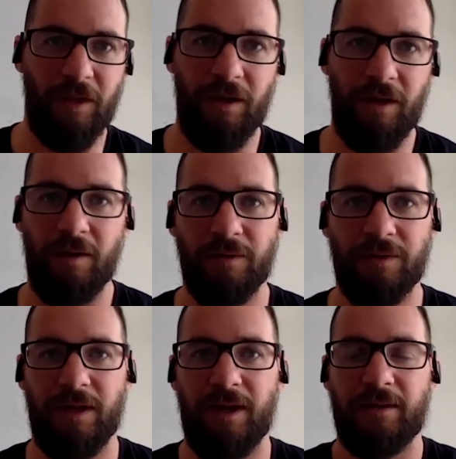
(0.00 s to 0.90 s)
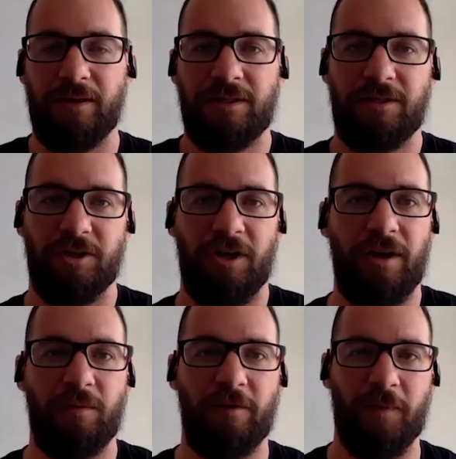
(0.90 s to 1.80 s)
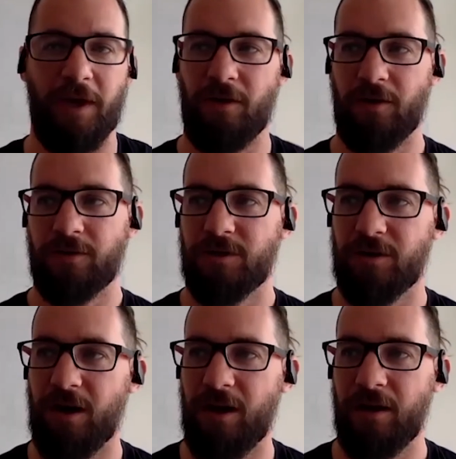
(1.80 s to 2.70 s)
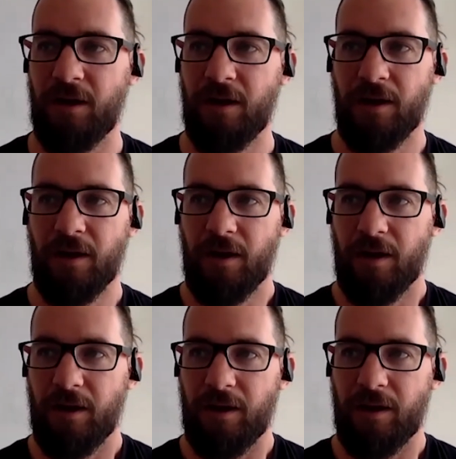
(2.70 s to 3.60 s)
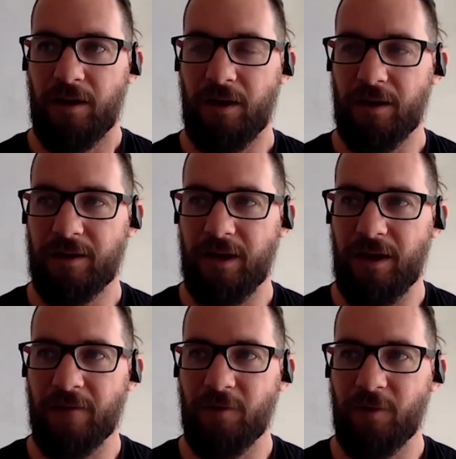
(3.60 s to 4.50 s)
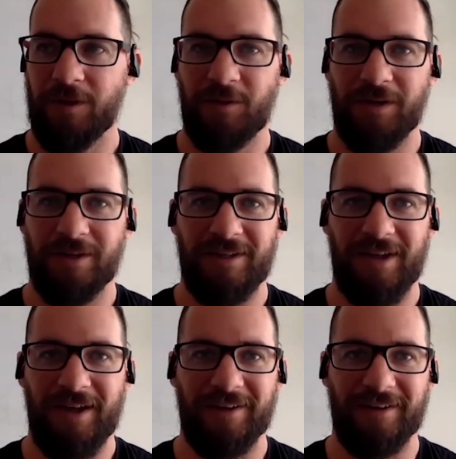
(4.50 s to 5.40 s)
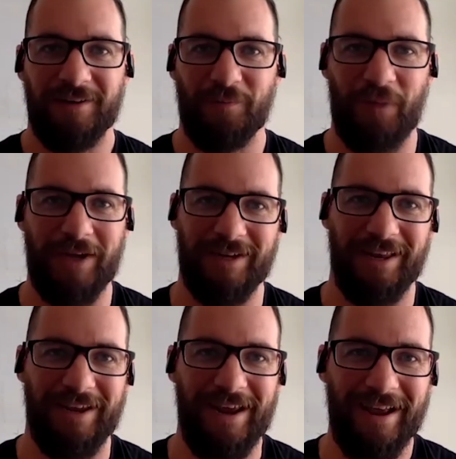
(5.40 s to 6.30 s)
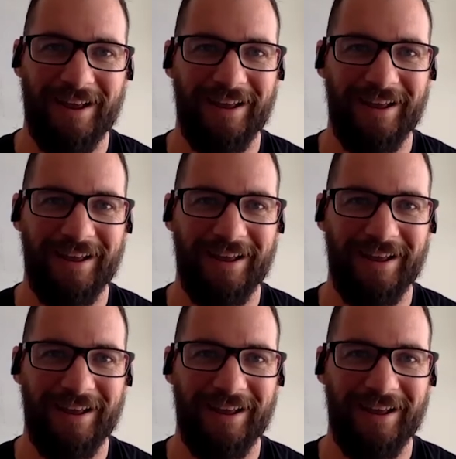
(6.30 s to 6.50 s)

it was like this journey we've been on to try and uh, get everyone to understand basically